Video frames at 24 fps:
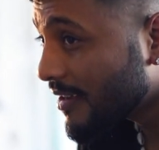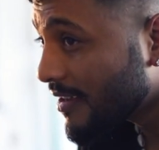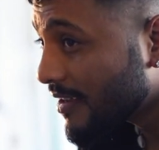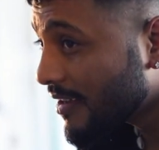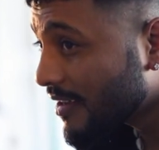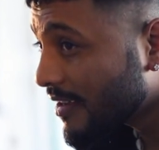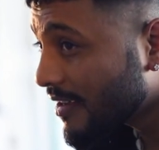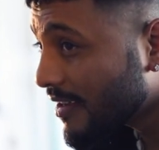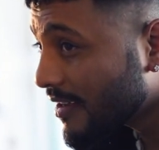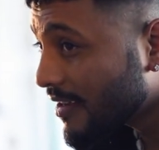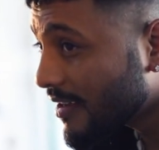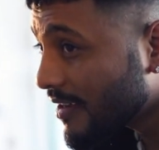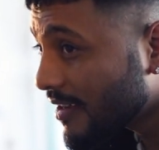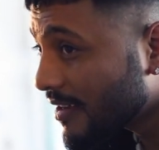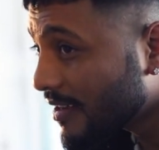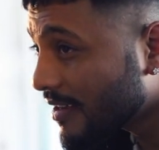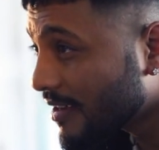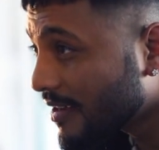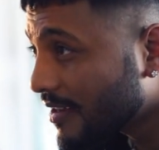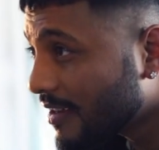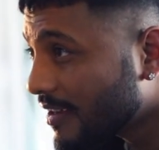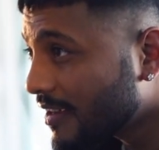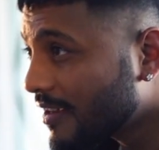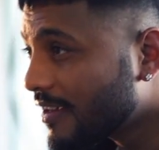thing that you would
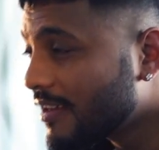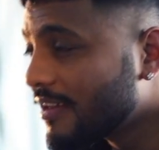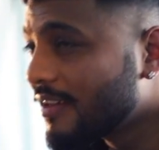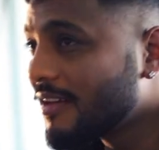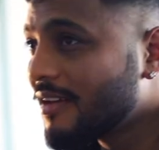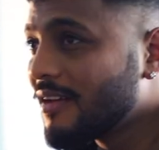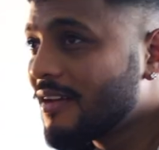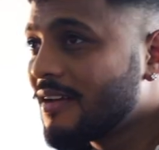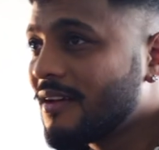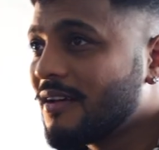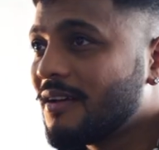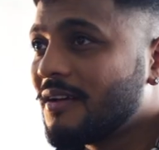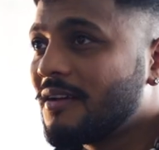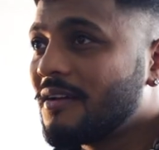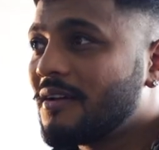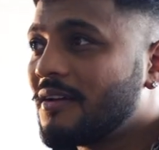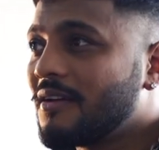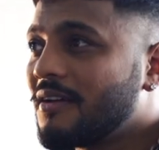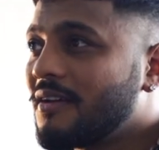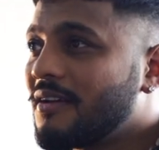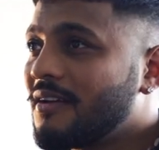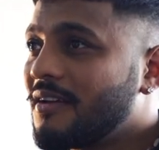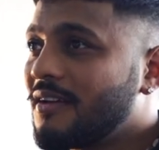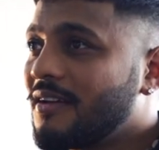never make a rap
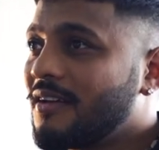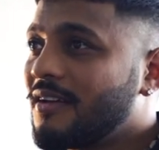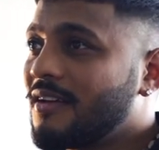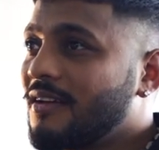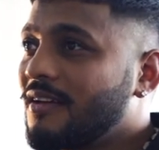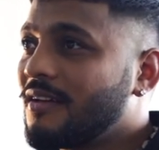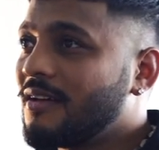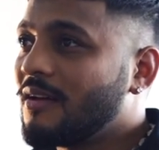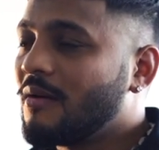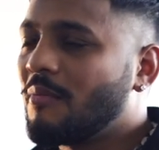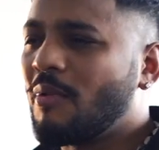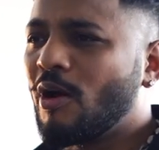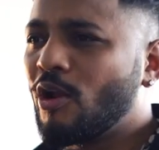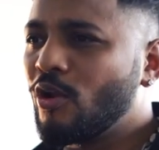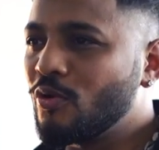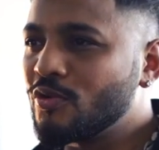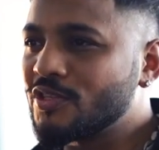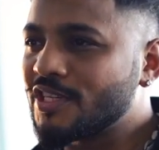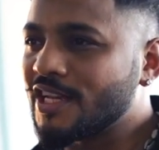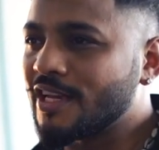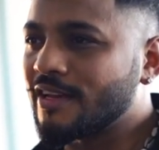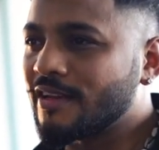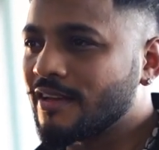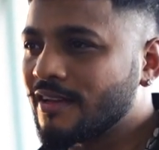about? About
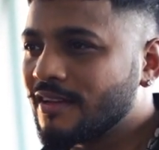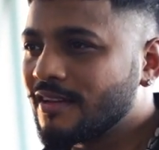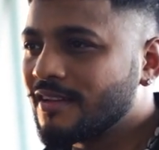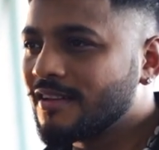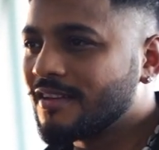losing.